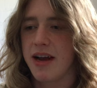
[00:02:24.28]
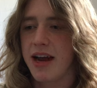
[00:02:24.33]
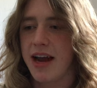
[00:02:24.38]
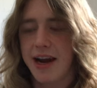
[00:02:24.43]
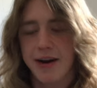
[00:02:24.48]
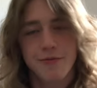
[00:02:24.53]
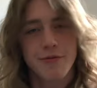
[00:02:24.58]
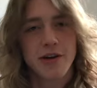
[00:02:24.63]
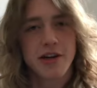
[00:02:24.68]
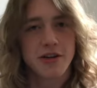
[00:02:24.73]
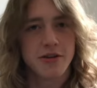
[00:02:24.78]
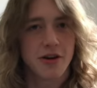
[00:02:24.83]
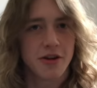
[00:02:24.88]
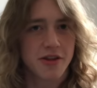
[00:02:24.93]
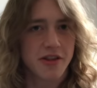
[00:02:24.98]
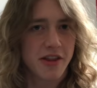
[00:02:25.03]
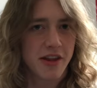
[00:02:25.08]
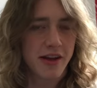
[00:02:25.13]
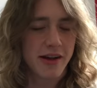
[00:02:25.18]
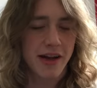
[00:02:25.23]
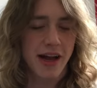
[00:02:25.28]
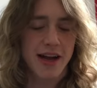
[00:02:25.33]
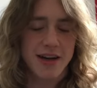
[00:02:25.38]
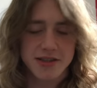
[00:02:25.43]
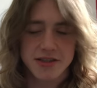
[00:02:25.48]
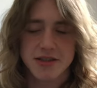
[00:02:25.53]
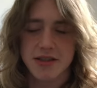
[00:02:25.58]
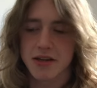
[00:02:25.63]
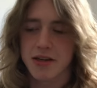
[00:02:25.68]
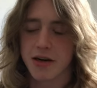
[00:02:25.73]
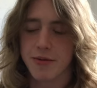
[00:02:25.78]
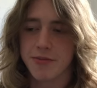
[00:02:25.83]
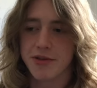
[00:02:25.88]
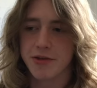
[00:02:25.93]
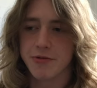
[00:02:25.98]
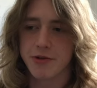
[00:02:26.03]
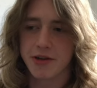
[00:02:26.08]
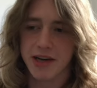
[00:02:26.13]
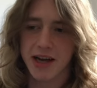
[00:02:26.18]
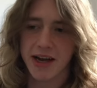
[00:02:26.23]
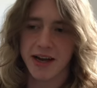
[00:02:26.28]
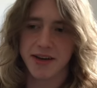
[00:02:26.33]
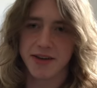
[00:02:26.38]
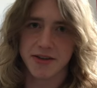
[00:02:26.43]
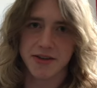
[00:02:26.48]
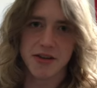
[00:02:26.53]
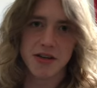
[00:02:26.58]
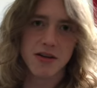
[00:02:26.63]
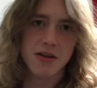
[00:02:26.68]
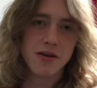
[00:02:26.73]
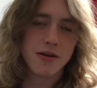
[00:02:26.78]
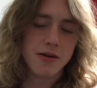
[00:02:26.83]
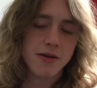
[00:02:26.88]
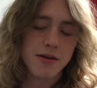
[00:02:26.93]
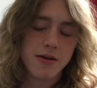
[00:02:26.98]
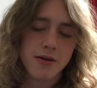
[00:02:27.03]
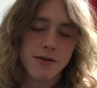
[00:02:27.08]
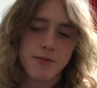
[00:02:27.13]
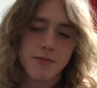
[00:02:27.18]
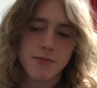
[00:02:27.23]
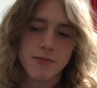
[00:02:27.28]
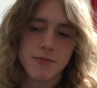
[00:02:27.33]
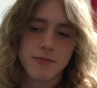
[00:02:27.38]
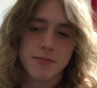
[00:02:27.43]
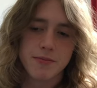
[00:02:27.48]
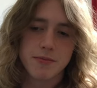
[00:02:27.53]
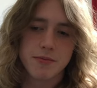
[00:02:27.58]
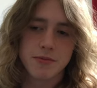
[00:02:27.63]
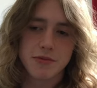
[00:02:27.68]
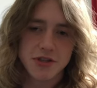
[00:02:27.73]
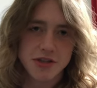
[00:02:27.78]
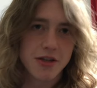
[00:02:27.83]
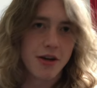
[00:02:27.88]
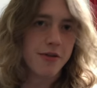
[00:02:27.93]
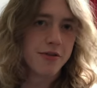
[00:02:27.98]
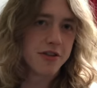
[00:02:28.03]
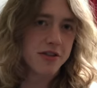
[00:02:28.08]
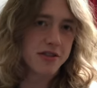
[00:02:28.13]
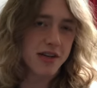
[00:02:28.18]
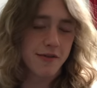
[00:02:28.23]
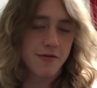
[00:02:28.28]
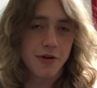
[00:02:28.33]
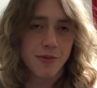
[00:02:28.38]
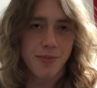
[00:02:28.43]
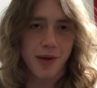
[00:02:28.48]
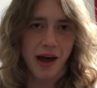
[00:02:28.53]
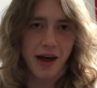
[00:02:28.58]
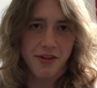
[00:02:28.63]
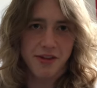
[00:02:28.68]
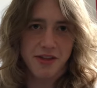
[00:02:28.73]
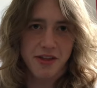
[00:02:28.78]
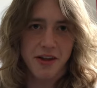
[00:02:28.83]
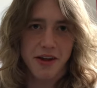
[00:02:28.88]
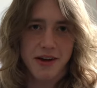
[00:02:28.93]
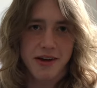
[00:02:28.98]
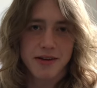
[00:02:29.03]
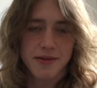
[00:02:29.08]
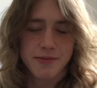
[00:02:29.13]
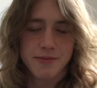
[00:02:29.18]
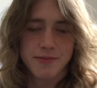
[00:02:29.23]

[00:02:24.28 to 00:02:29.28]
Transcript: every good thing has to come to an end. So does every bad thing.